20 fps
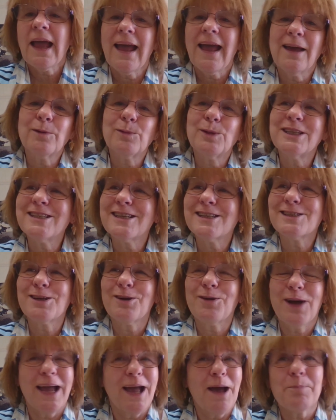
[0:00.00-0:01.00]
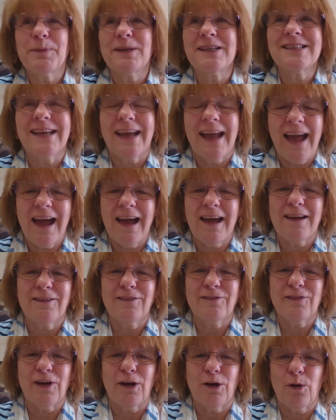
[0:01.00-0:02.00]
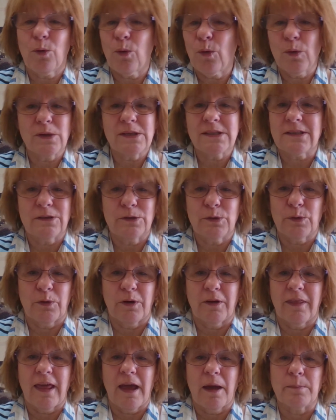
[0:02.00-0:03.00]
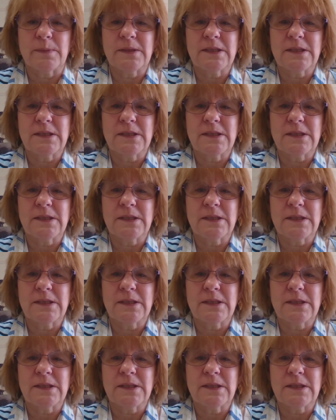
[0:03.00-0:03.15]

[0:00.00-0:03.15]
And we just so happened to have a whole slew of them.